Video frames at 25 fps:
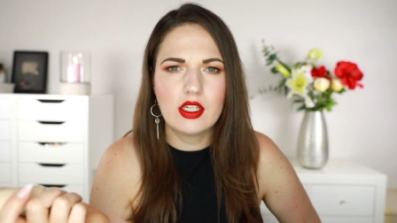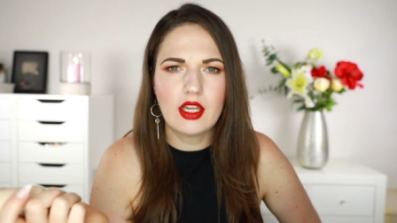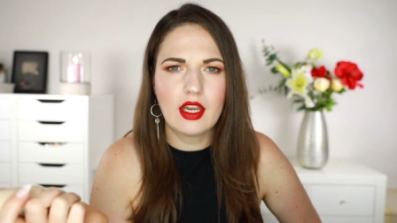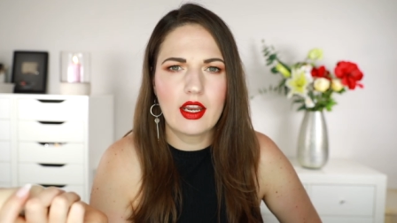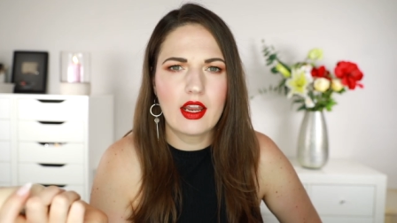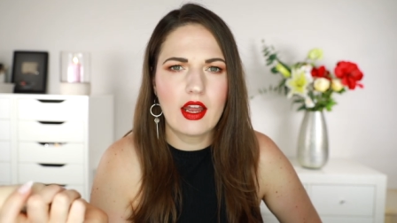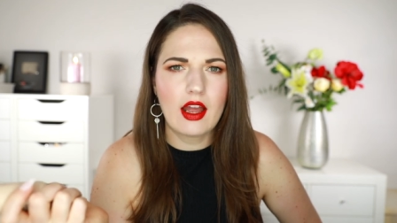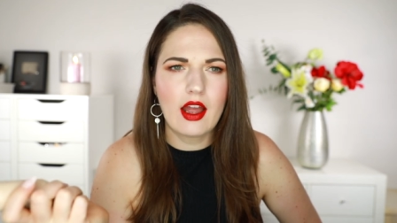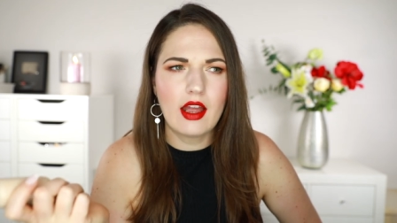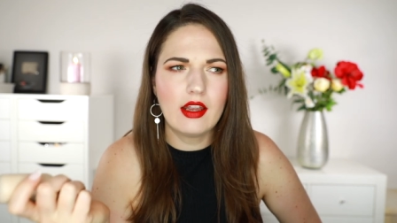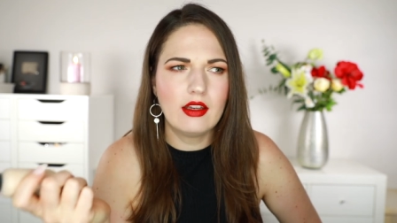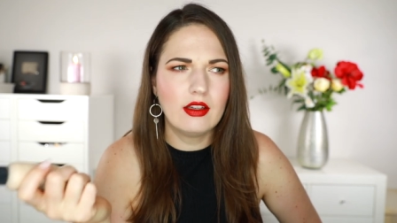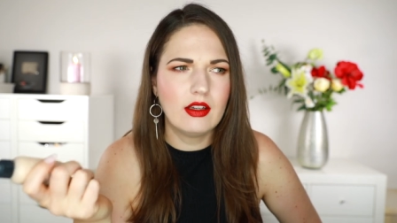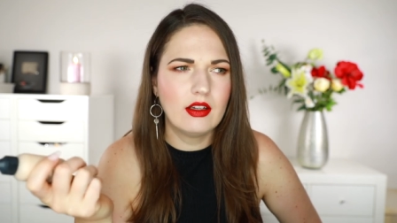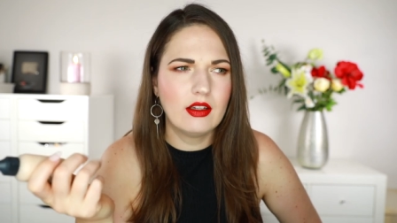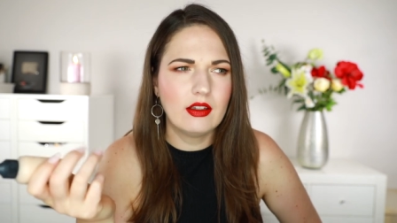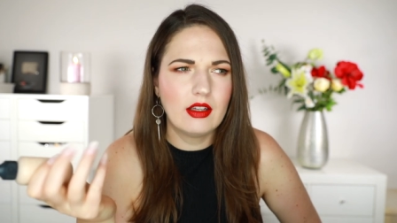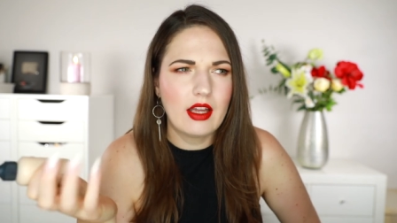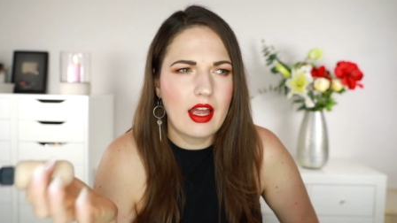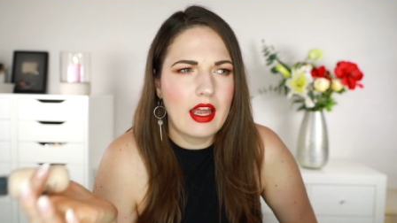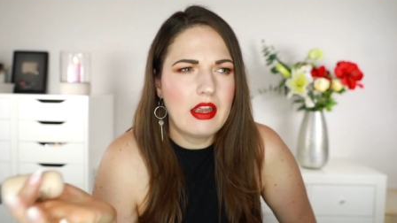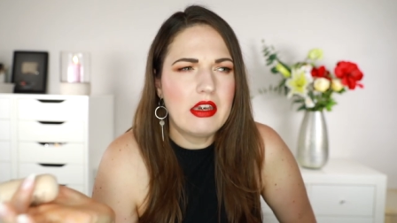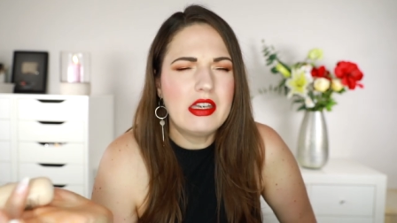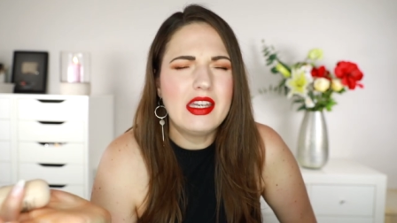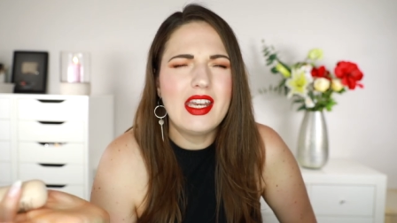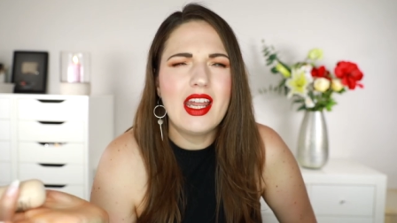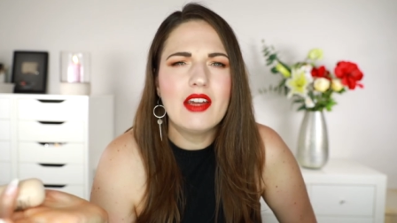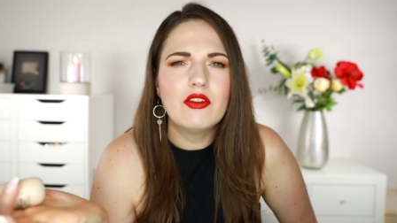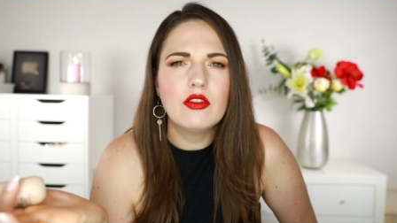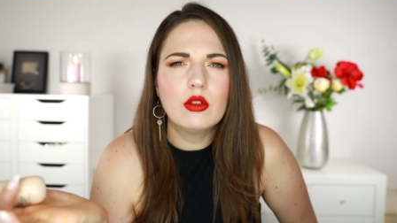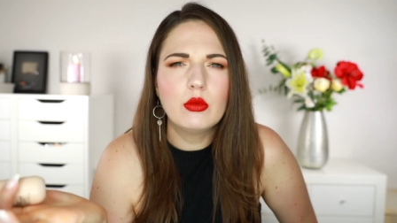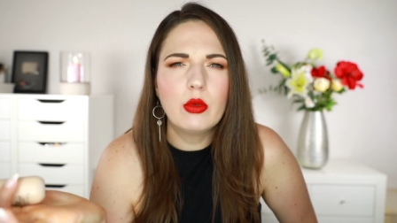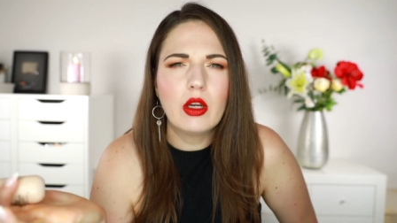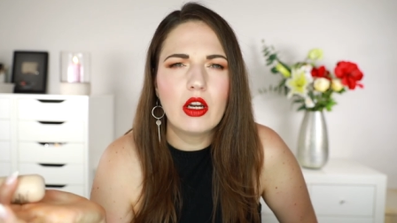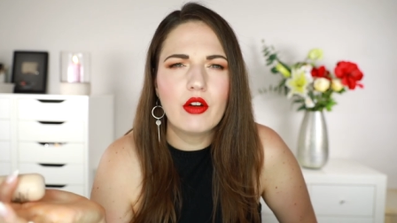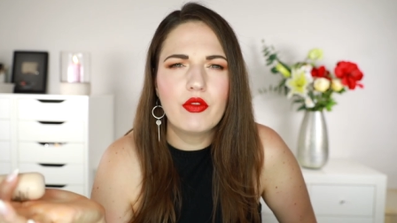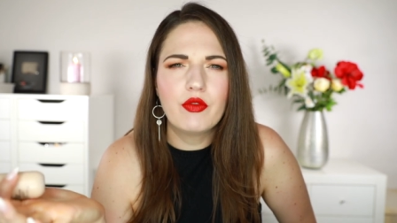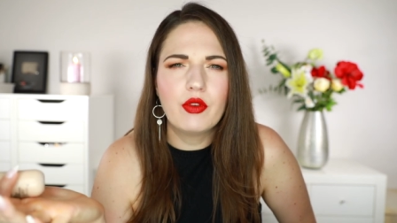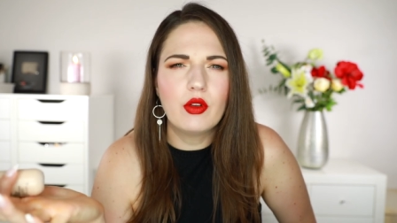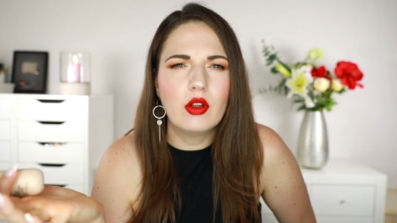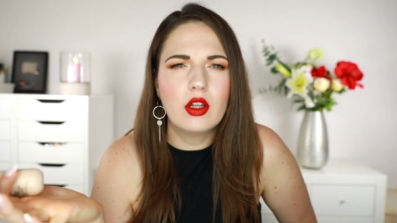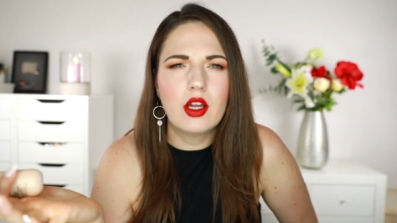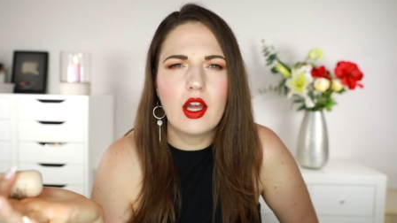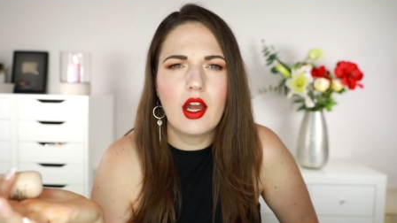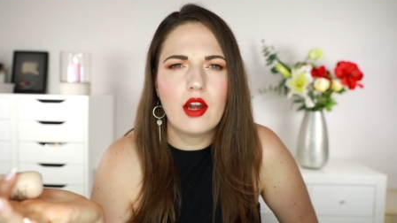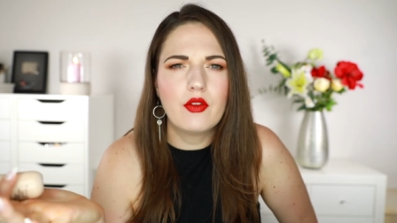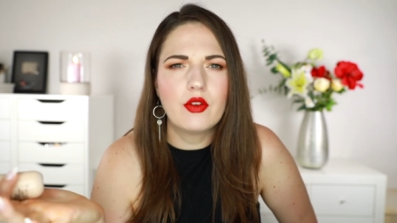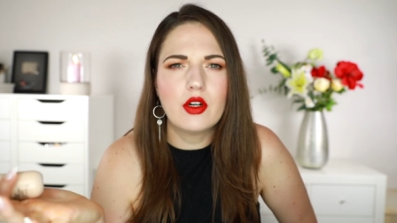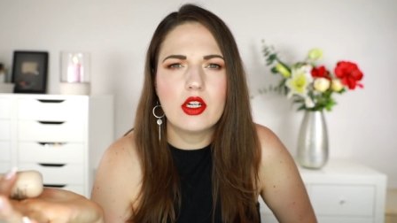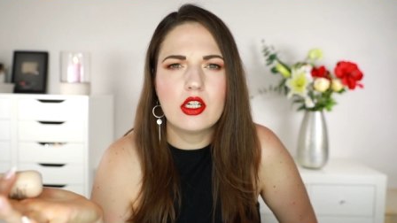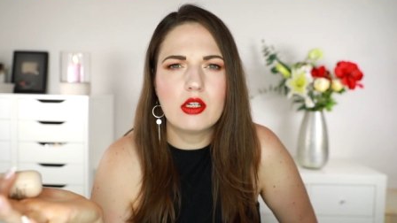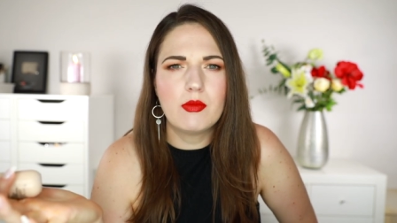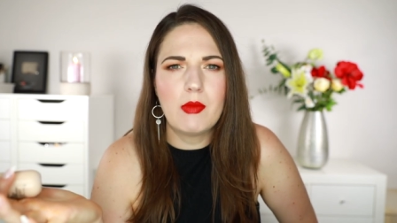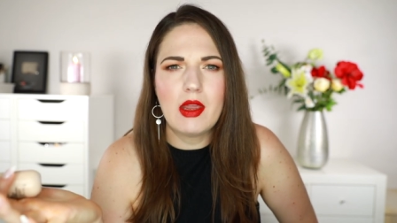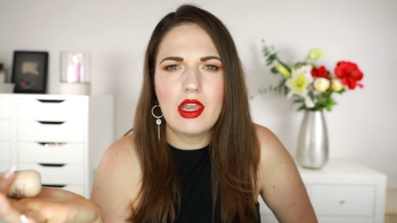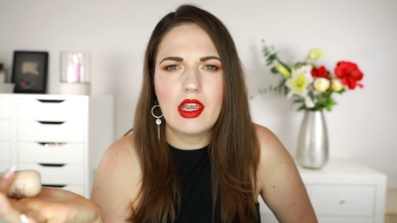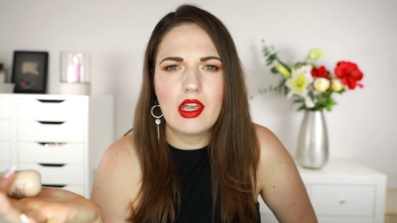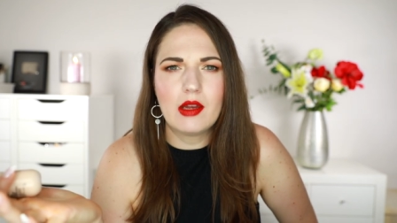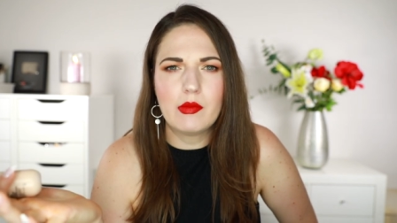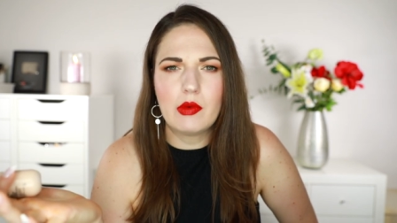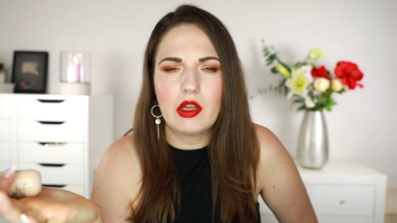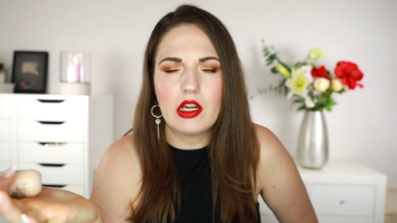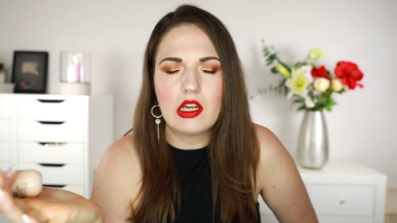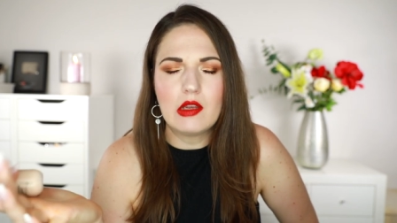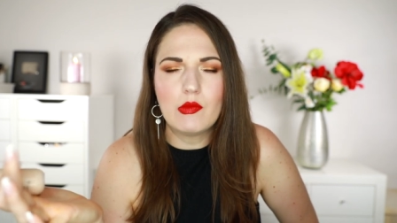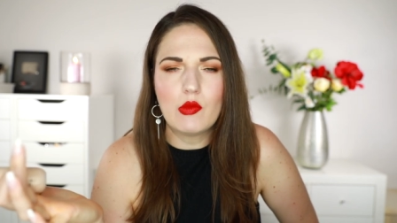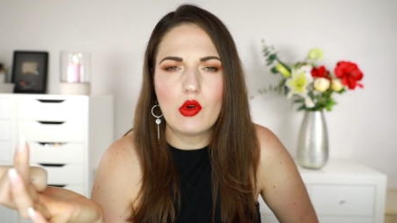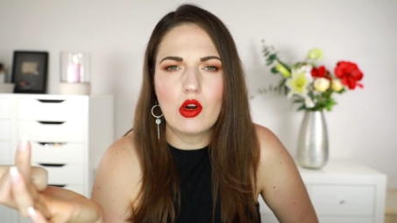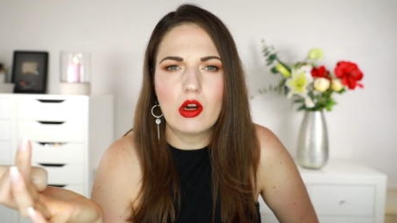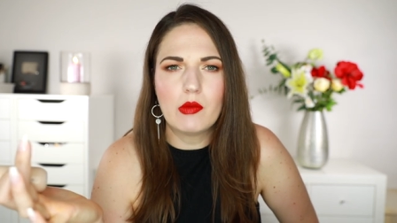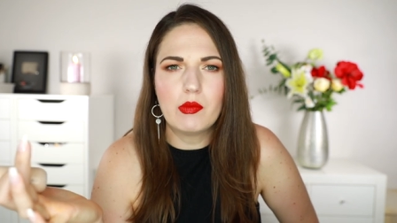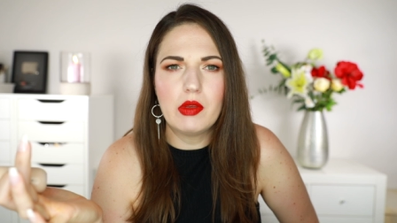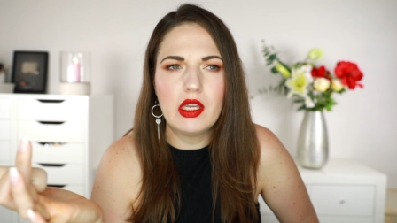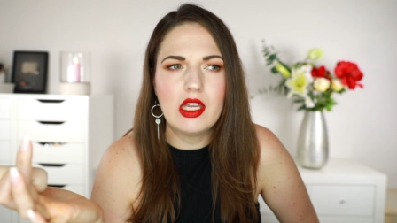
Like, I never wear full coverage makeup anymore,